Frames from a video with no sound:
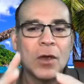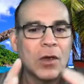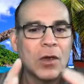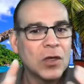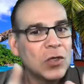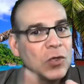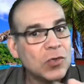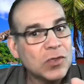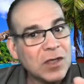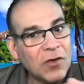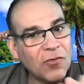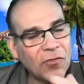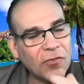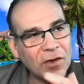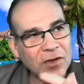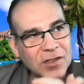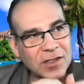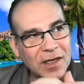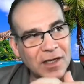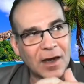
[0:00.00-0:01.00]
Using
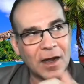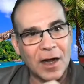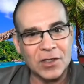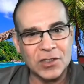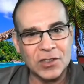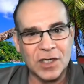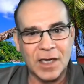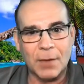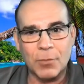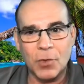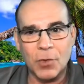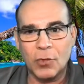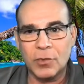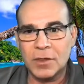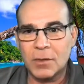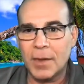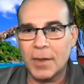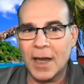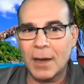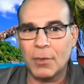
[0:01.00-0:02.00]
fuzzy logic, I'm going to
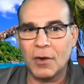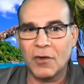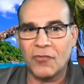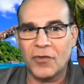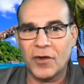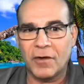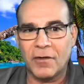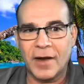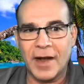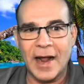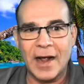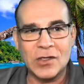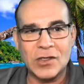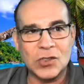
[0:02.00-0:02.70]
be able to figure it out.